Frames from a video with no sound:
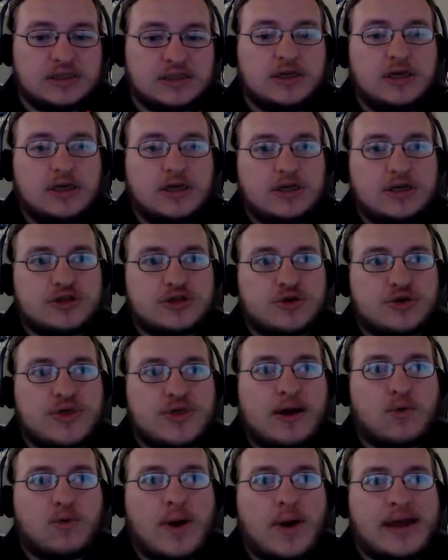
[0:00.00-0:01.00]
So that
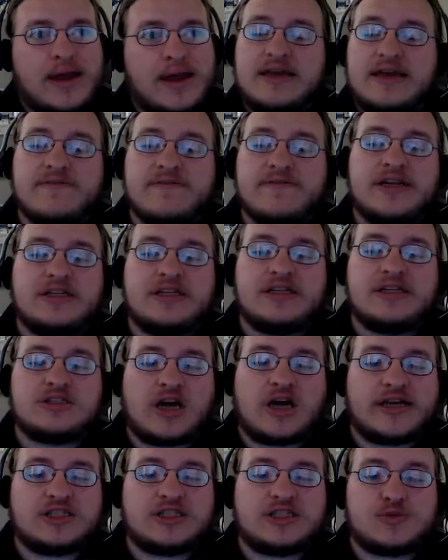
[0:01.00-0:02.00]
way, even in tight
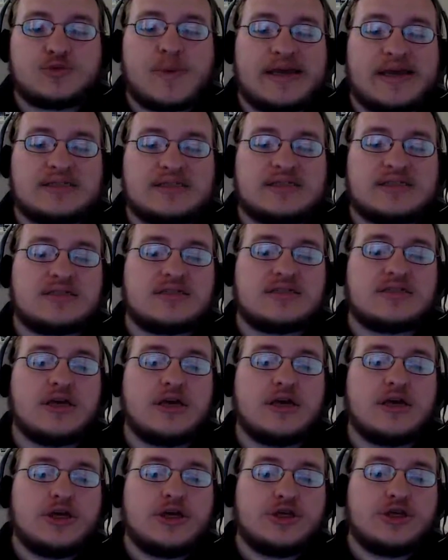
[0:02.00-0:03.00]
spaces,
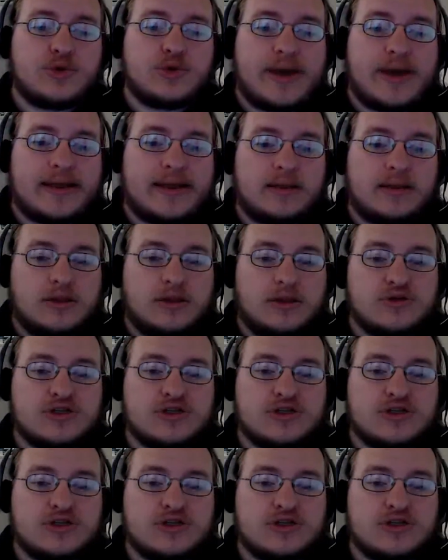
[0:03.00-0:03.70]
you can loosen the